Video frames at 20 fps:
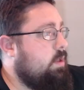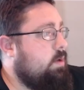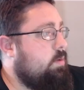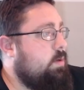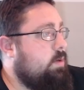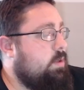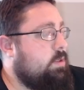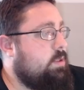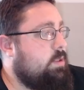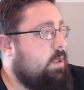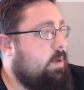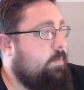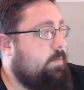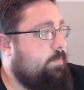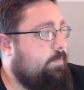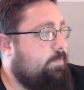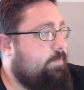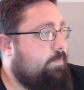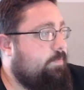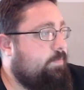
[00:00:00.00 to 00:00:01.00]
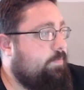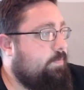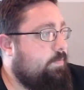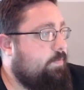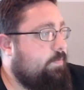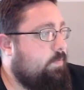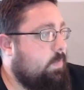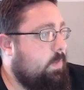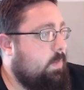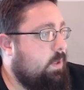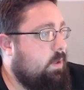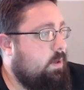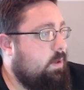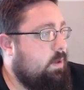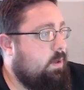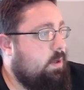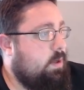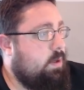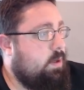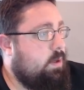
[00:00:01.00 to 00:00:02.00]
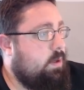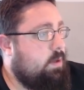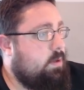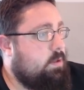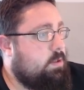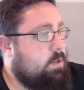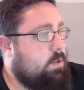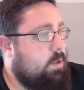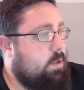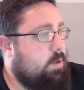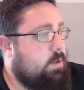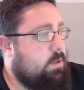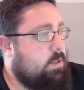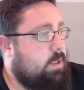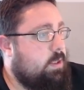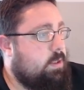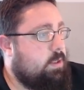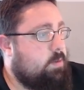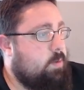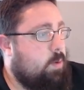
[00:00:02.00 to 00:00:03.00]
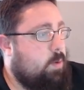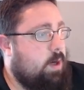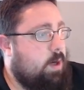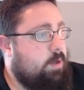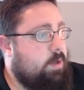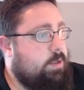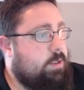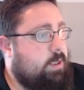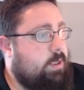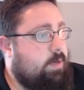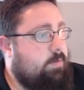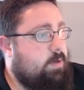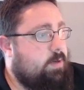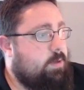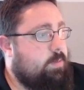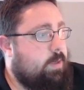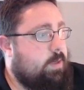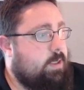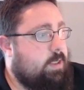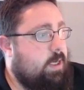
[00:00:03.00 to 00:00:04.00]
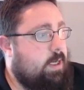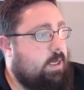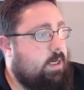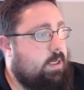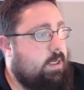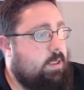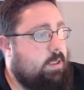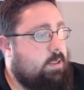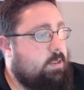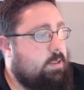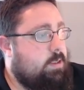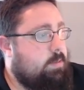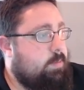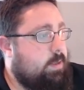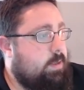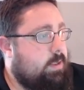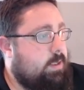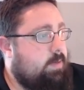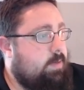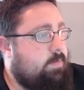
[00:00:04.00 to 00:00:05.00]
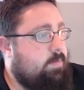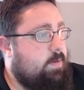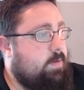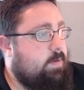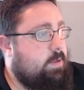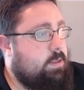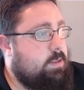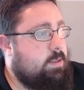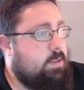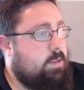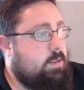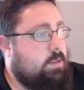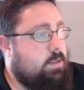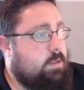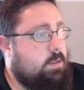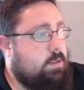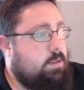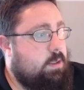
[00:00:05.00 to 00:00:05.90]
this up. So it says my wide receivers, my tight ends, my defenses